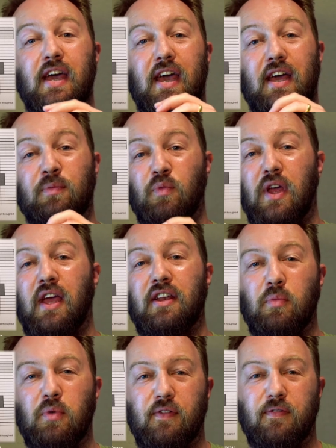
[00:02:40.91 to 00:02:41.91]
and we end
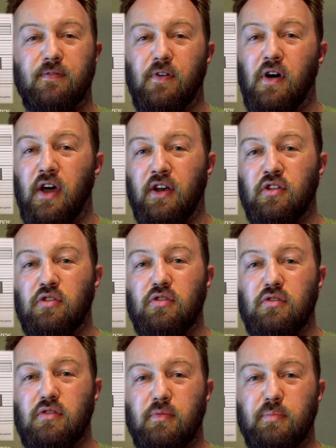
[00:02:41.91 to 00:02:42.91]
up with a
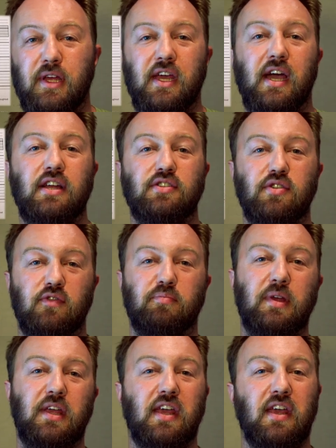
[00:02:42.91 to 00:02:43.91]
final pH of
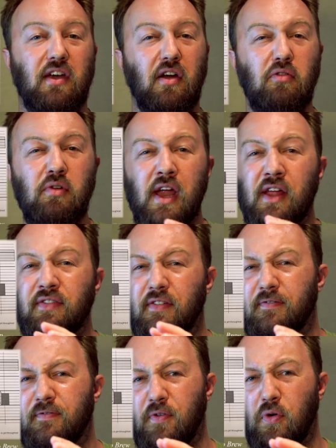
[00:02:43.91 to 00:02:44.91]
beer around the
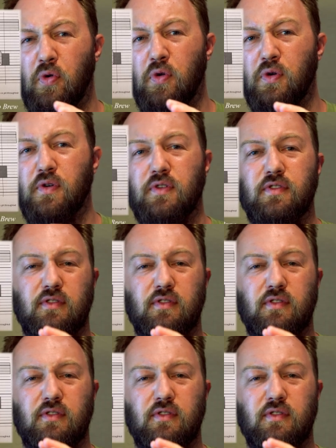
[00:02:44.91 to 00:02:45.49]
fours,